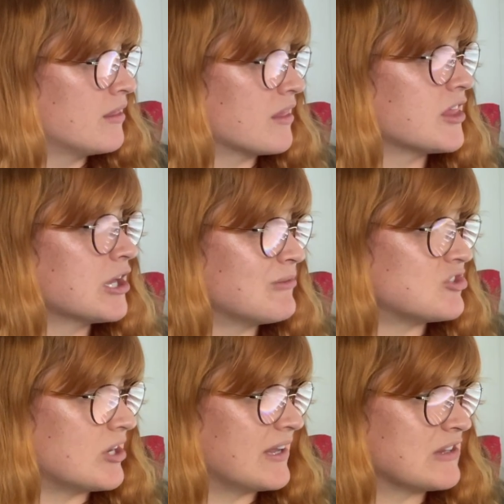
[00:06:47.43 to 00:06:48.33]
The
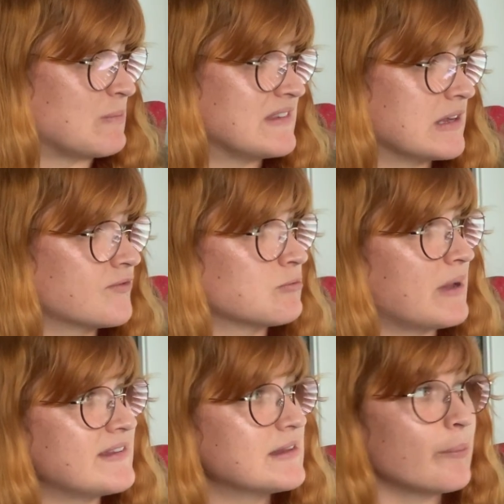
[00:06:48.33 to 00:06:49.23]
thingamajig is missing from
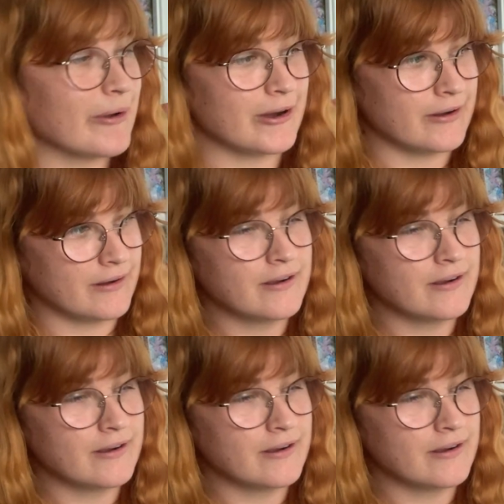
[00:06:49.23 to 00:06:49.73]
my zipper.